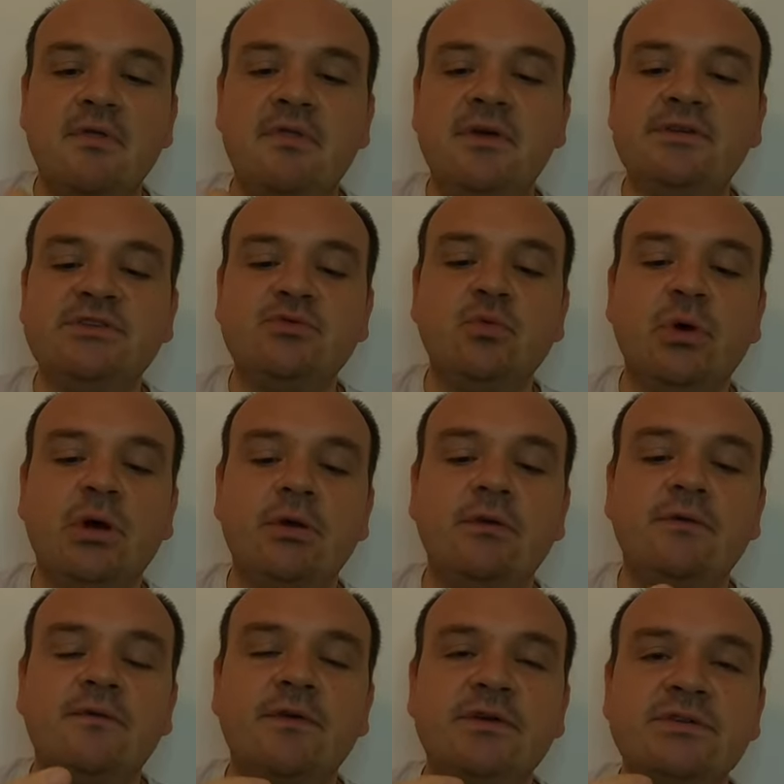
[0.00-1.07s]
this
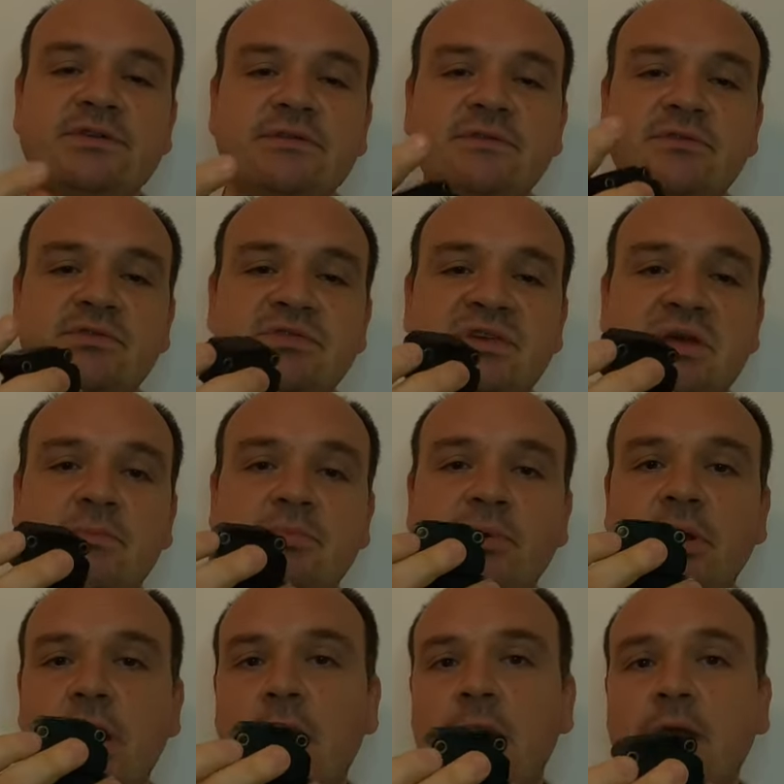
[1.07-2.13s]
one, for
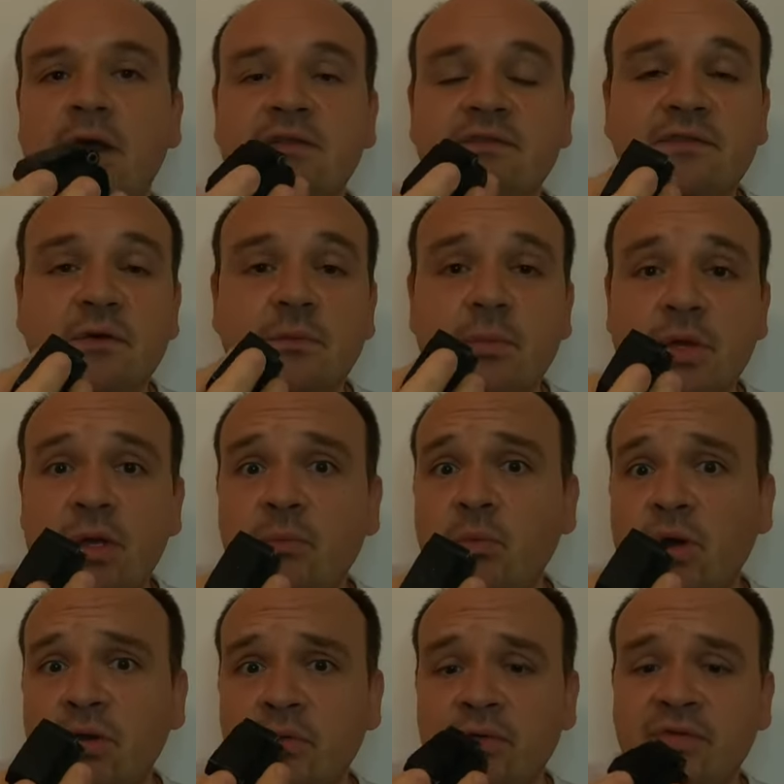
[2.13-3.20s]
example, I got from
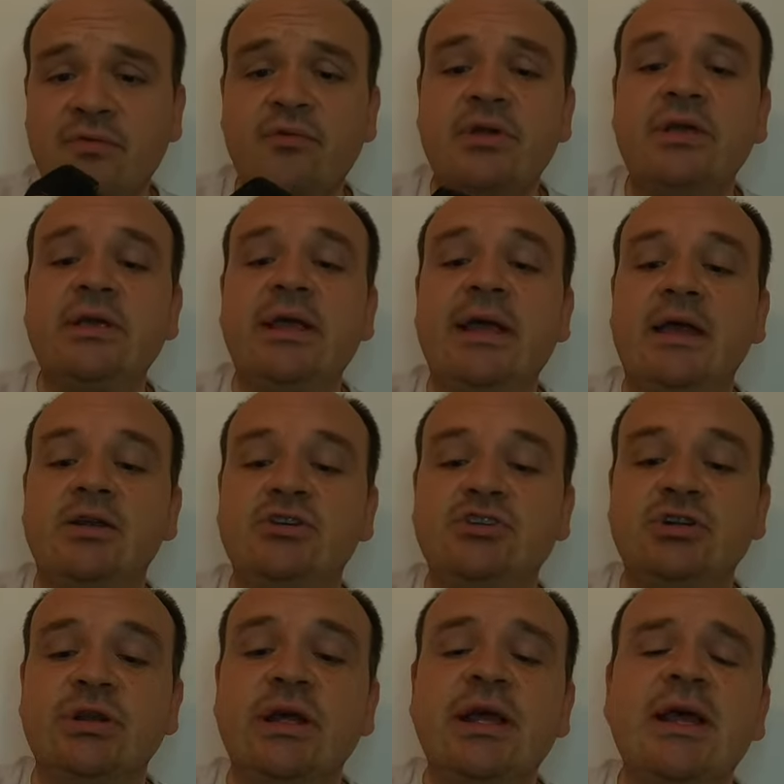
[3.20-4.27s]
M103
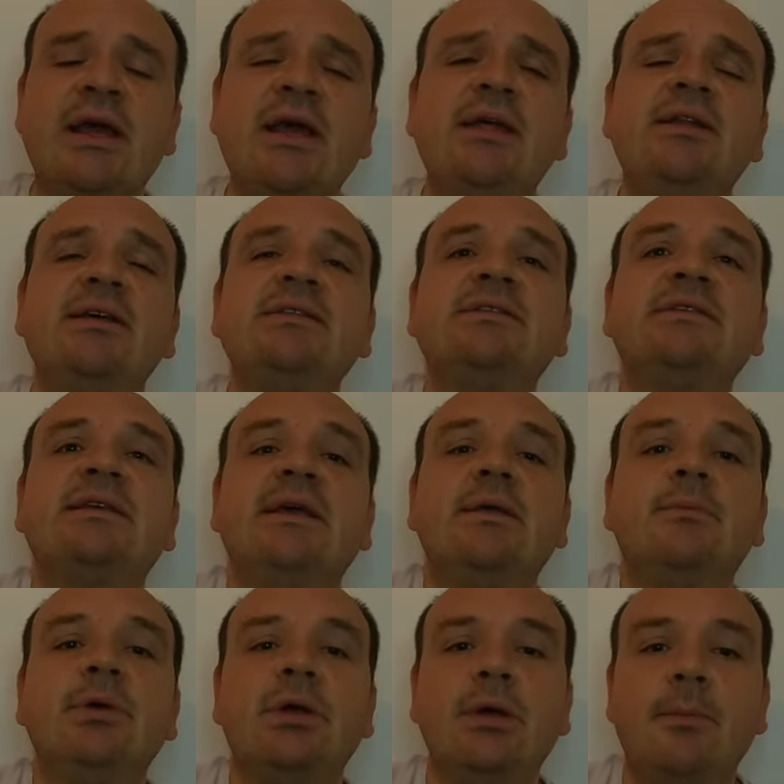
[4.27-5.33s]
engine, and it
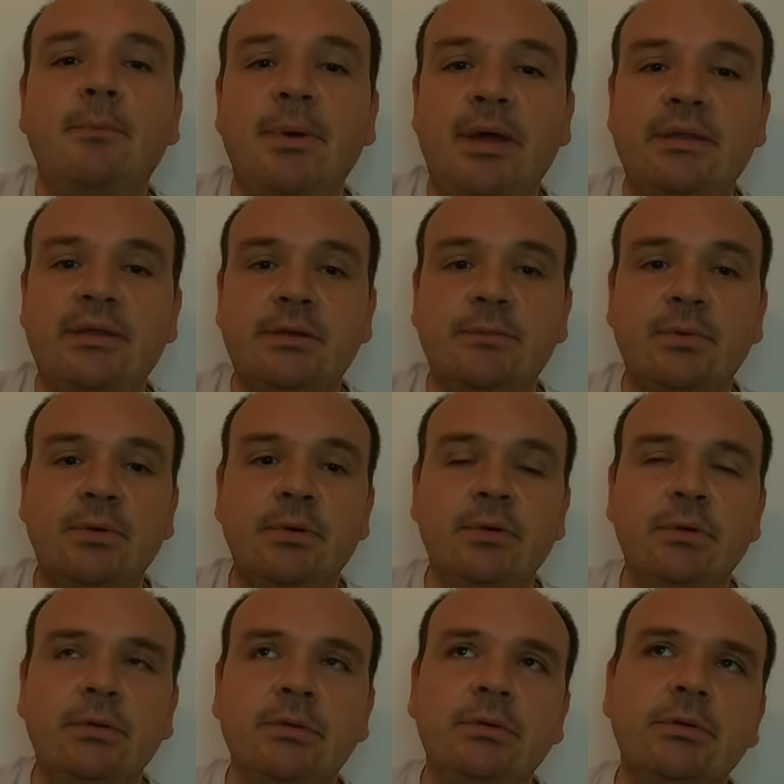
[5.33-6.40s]
can be
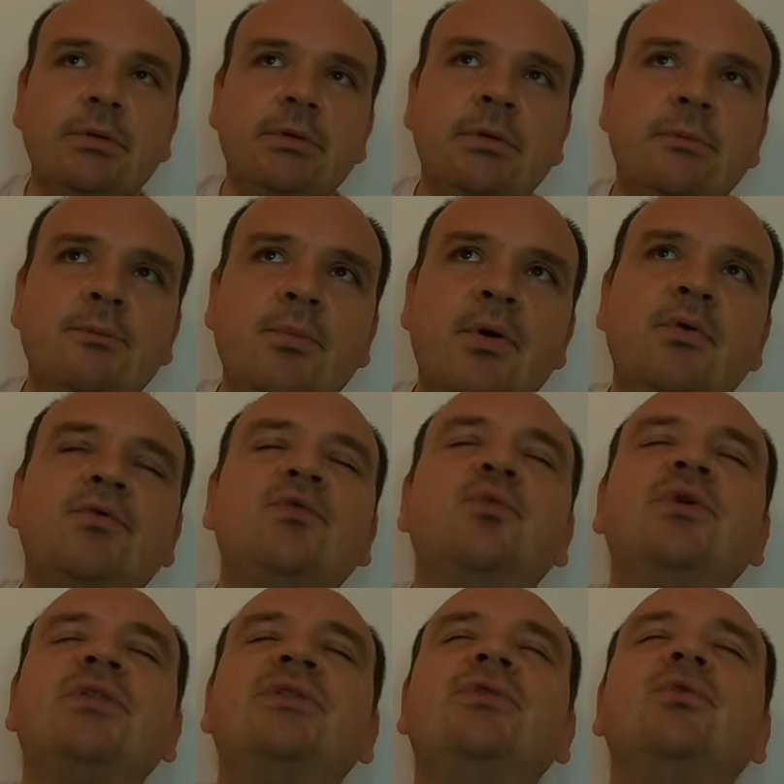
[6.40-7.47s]
compatible
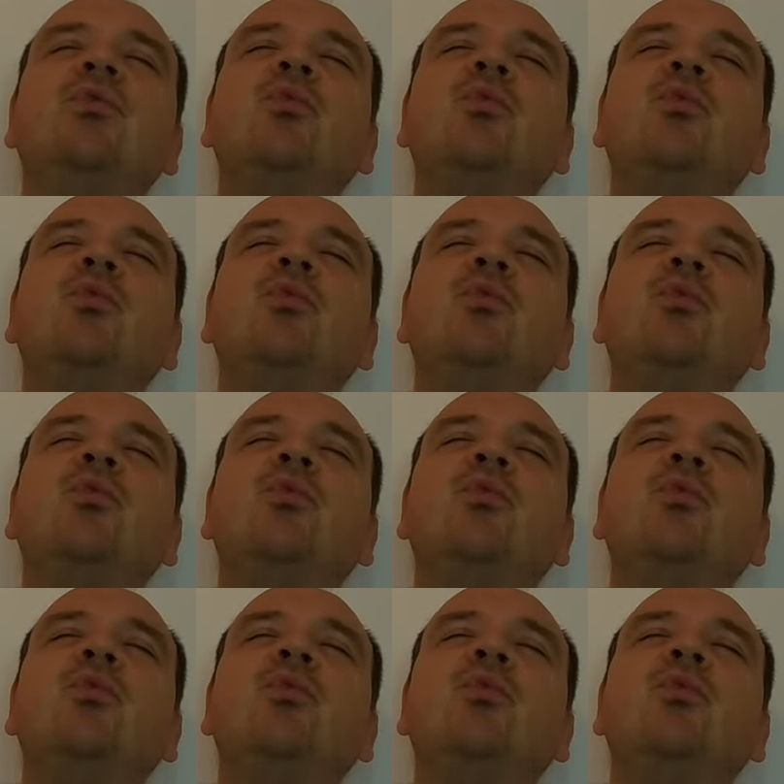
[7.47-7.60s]
both with